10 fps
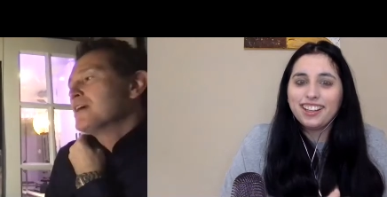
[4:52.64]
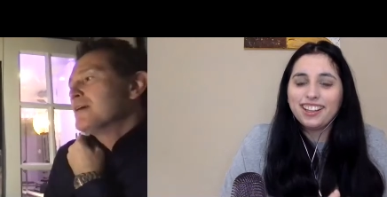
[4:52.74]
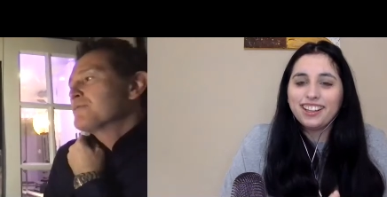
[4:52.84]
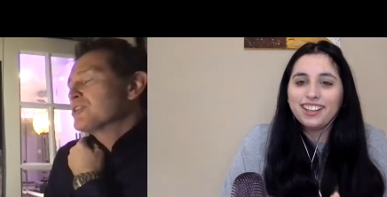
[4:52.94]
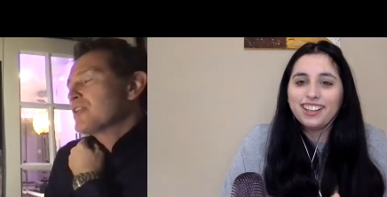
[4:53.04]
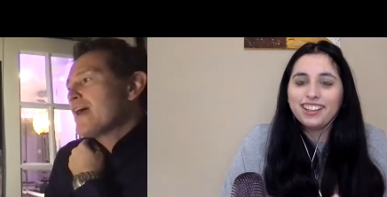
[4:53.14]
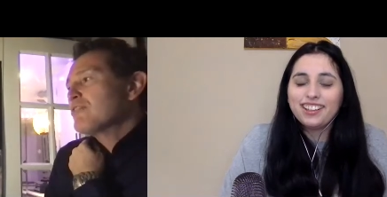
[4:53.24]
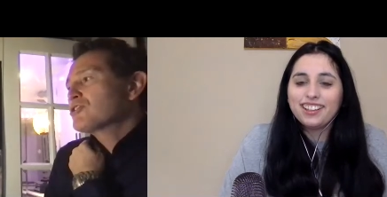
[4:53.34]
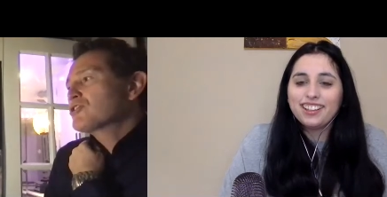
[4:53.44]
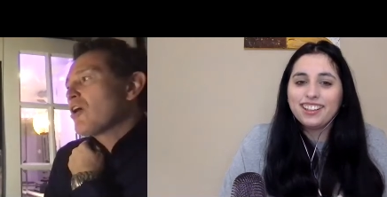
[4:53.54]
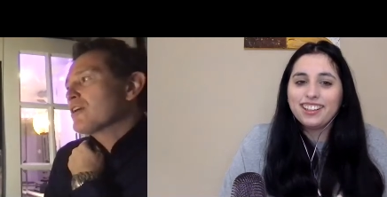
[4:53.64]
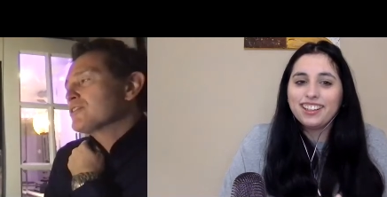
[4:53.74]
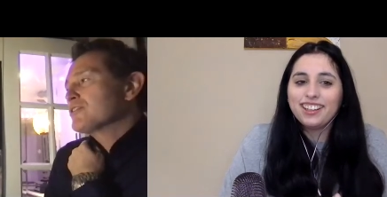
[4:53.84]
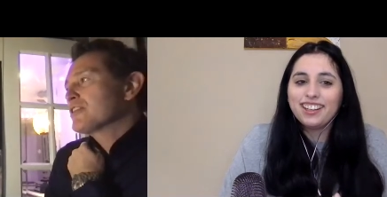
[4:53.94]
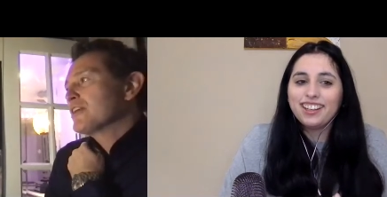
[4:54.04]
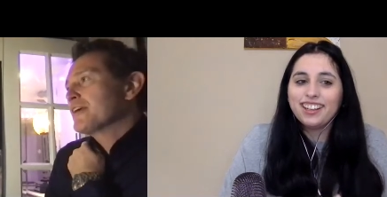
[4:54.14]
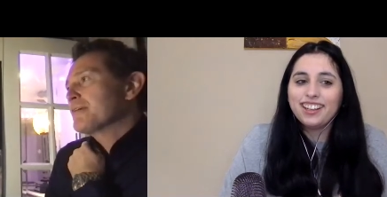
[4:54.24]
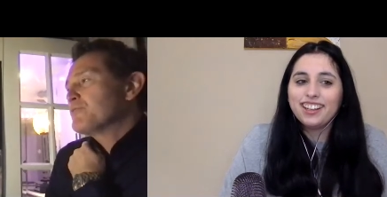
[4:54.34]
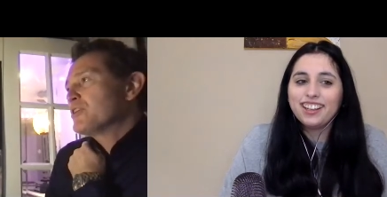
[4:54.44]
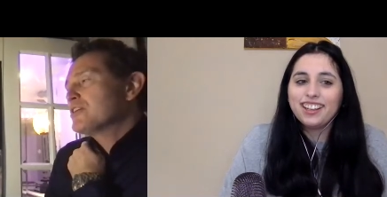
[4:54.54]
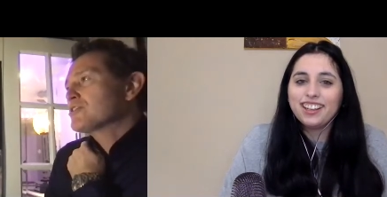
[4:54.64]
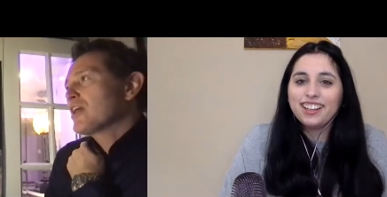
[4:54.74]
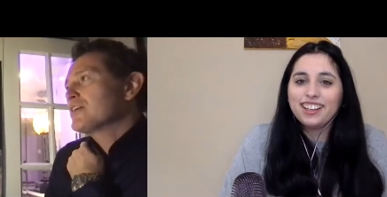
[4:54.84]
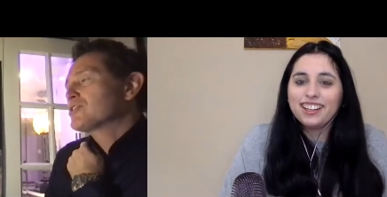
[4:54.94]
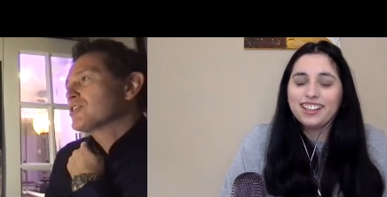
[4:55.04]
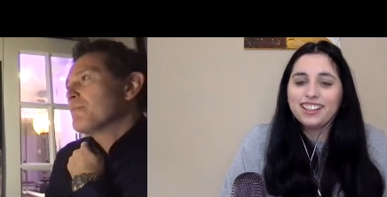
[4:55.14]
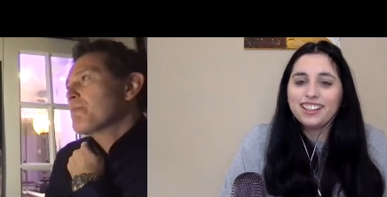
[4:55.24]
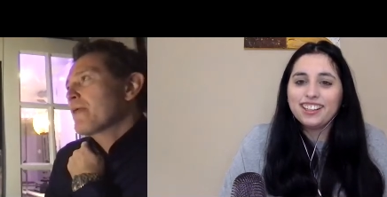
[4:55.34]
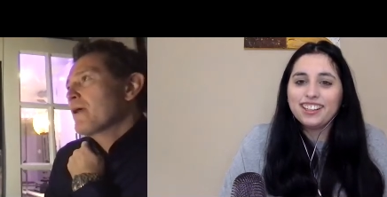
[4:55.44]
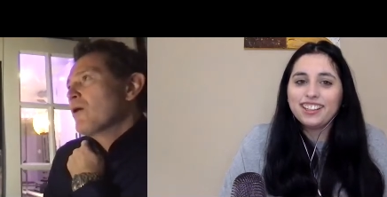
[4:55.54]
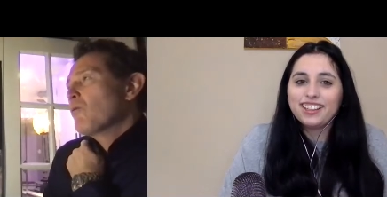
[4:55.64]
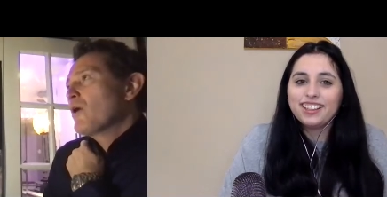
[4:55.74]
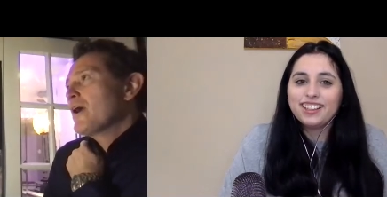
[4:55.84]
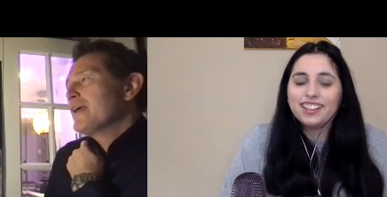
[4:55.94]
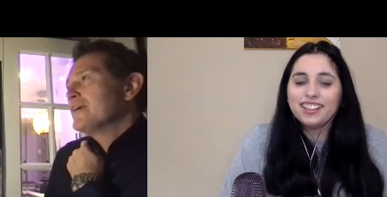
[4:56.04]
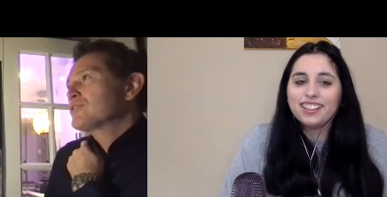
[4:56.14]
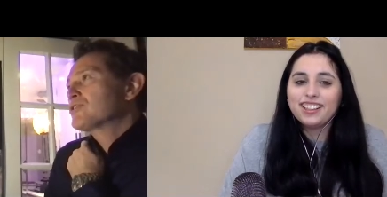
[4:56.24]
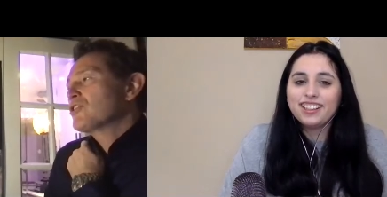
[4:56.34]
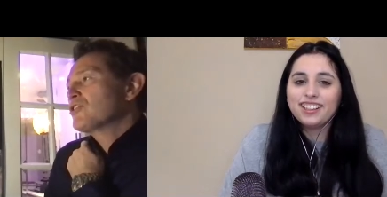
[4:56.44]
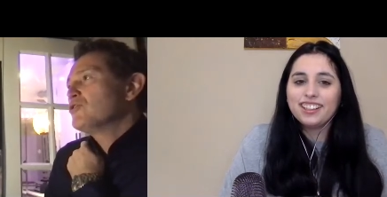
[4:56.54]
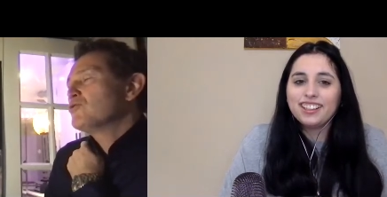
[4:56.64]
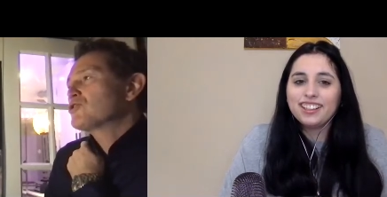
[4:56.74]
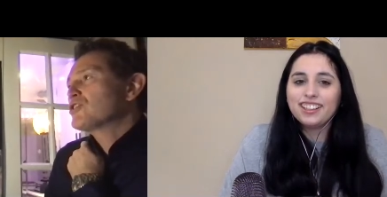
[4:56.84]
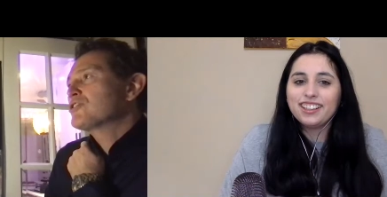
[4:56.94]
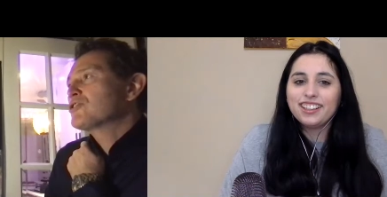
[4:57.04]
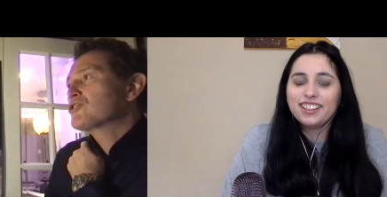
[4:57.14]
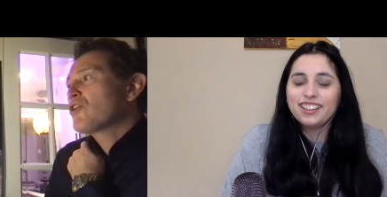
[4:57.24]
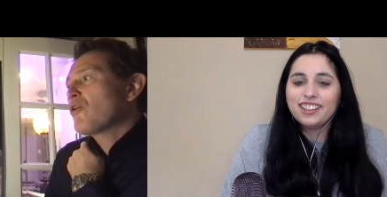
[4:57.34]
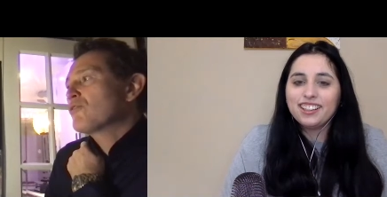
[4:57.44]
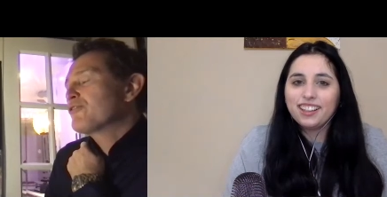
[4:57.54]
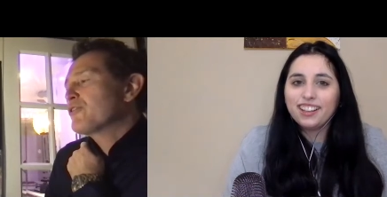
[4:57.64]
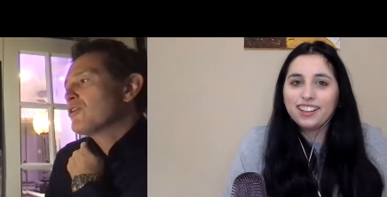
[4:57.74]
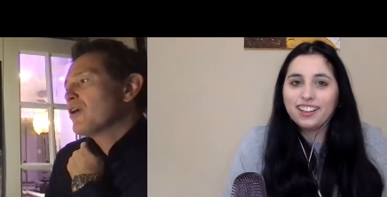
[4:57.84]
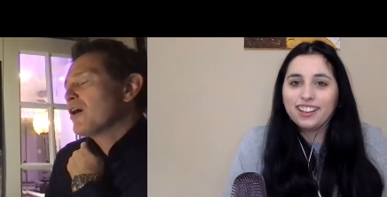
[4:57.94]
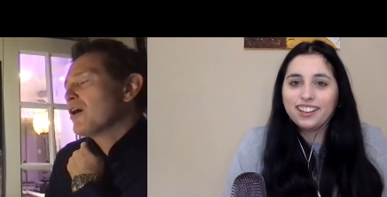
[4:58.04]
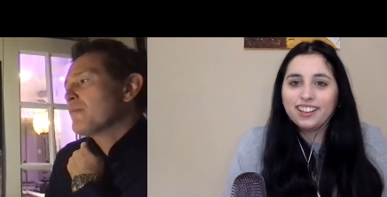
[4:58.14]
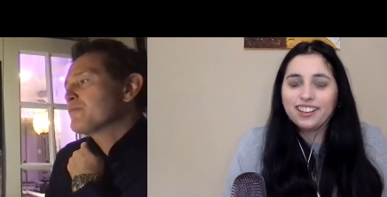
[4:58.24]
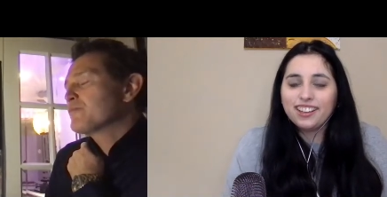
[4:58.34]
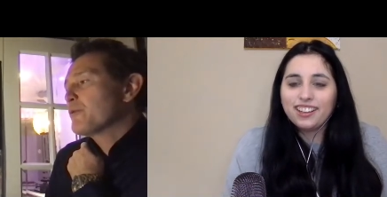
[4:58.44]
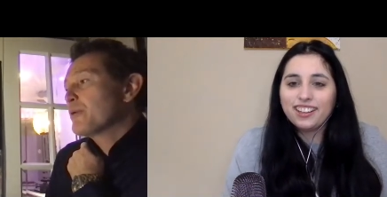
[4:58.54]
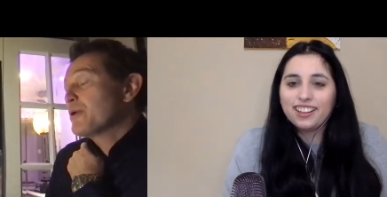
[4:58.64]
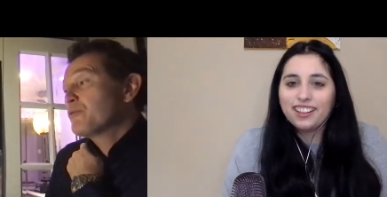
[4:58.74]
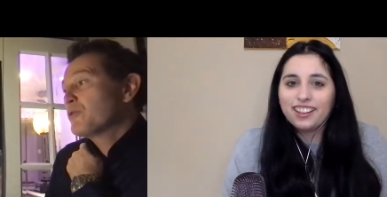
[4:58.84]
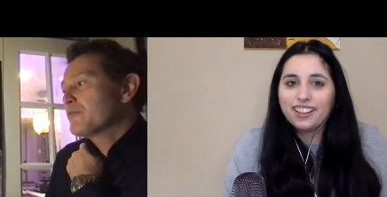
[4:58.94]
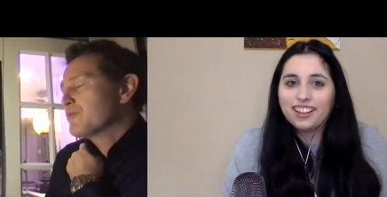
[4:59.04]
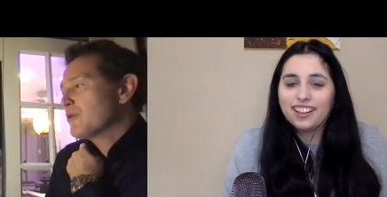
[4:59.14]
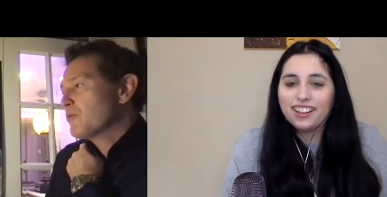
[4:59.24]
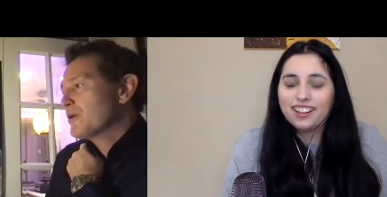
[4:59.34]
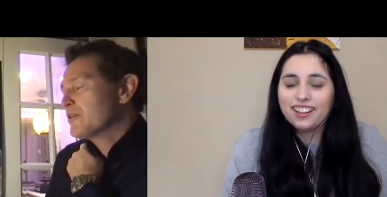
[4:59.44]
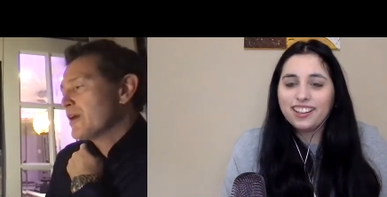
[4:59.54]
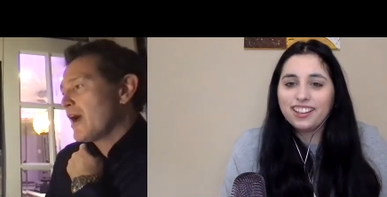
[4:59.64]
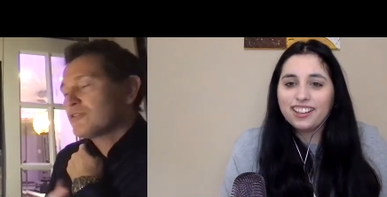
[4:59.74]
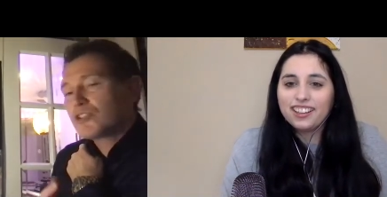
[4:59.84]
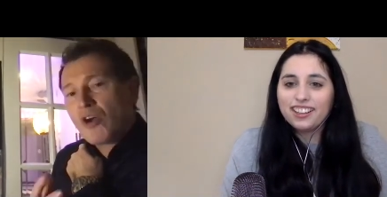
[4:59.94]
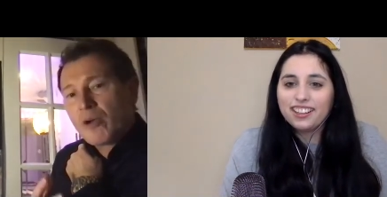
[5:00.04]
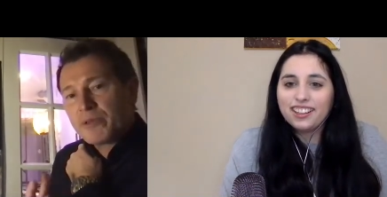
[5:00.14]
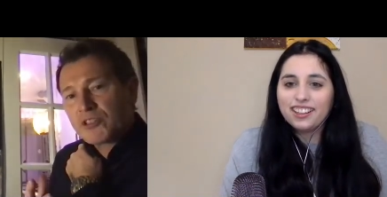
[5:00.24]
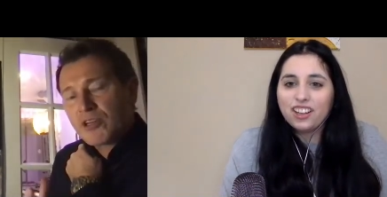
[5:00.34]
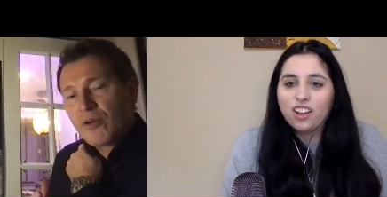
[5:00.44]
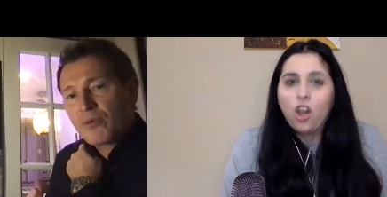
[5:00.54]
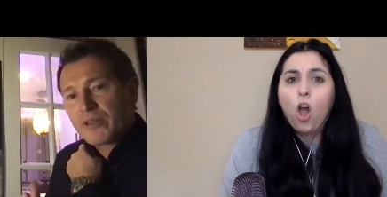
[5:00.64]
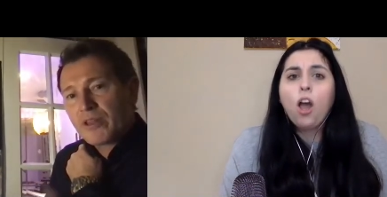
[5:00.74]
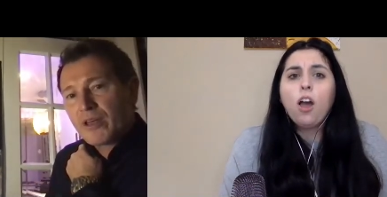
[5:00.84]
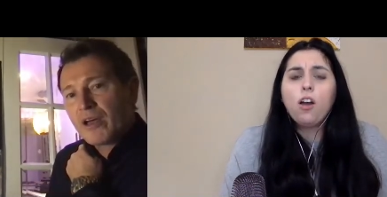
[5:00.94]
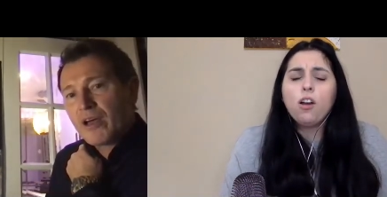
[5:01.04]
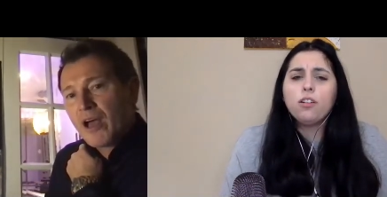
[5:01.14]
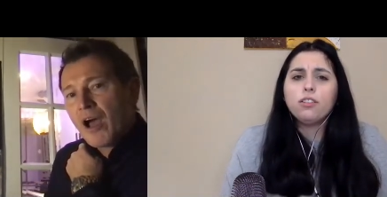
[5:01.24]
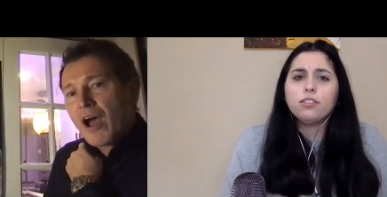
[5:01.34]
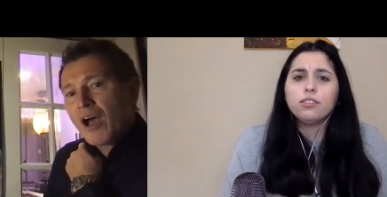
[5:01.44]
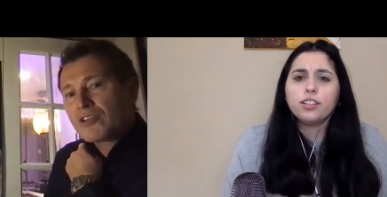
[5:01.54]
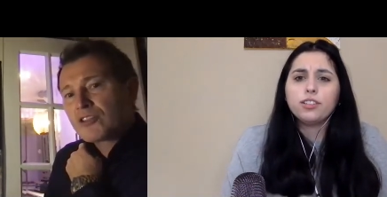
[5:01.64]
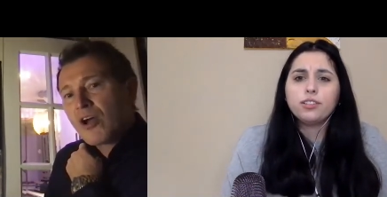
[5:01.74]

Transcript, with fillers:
Speaker 1: that now started a thing years later where it's you sing a song for um, for people with with Alzheimer's, you know, with uh, oh, uh so